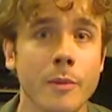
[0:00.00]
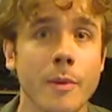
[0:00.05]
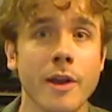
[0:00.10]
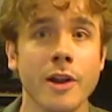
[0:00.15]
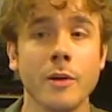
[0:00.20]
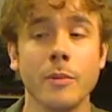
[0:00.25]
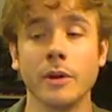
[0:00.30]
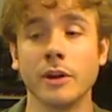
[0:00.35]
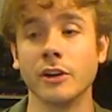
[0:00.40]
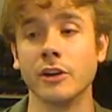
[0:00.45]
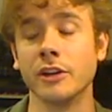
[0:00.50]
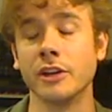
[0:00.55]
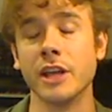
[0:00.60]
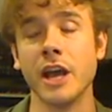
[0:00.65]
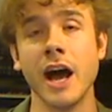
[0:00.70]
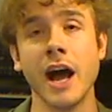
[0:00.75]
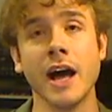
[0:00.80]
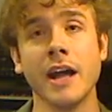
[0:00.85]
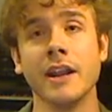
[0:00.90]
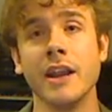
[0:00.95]
incremental, but good
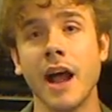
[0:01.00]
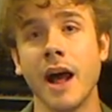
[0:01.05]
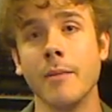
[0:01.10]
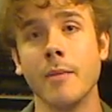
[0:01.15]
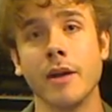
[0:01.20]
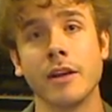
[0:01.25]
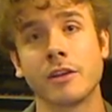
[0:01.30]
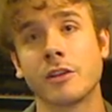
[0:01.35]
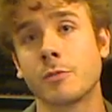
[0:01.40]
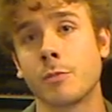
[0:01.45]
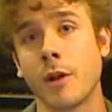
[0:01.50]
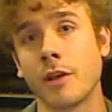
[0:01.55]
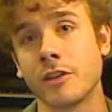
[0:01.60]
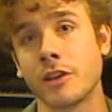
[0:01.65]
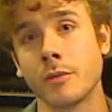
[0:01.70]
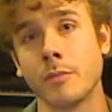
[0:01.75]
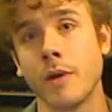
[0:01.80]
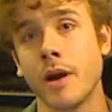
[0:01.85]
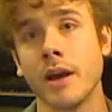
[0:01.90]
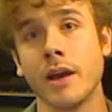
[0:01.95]
God, I'm
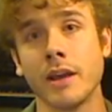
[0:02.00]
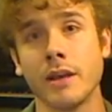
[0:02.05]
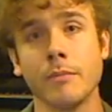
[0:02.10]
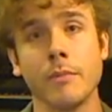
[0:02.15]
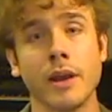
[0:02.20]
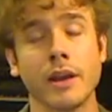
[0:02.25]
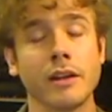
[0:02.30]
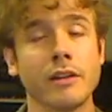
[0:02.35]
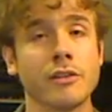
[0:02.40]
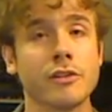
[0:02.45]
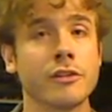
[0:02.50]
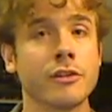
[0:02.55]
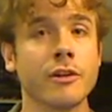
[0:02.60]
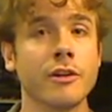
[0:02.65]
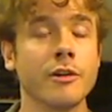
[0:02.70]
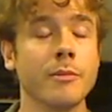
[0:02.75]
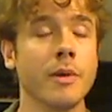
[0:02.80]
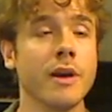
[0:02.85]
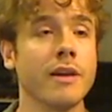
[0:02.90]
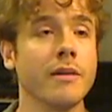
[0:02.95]
expressing my
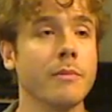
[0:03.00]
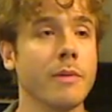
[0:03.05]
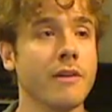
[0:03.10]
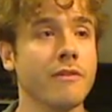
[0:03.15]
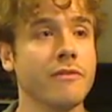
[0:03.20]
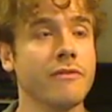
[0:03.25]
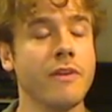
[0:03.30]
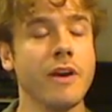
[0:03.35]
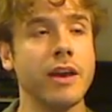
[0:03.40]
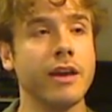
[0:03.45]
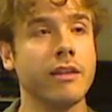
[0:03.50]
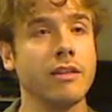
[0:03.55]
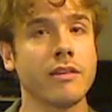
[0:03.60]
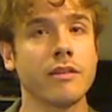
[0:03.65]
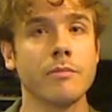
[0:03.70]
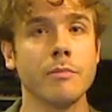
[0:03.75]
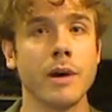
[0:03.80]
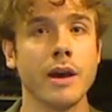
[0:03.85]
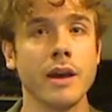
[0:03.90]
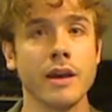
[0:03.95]
concern, my
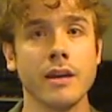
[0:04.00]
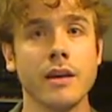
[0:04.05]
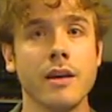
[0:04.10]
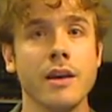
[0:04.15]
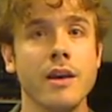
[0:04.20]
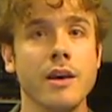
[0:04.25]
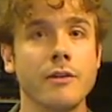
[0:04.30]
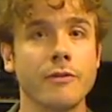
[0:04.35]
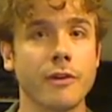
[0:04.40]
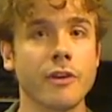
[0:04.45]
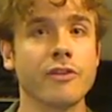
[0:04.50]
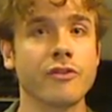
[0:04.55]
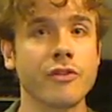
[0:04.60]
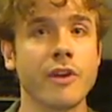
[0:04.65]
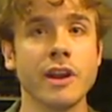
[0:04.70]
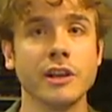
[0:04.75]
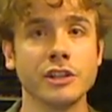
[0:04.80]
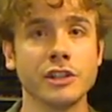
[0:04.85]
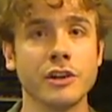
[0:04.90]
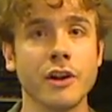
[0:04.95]
faith, my
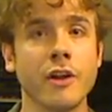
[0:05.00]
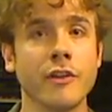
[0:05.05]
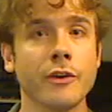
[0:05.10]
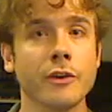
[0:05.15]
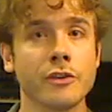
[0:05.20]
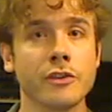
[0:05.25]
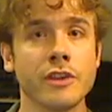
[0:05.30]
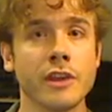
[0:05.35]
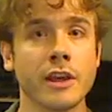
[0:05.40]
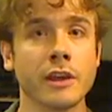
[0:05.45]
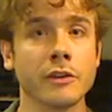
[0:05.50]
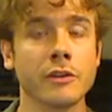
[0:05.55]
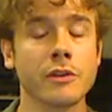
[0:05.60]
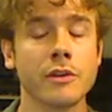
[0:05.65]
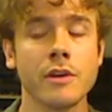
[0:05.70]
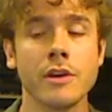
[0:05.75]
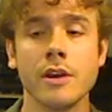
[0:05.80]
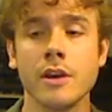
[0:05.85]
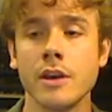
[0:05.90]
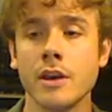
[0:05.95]
frustration, all those things.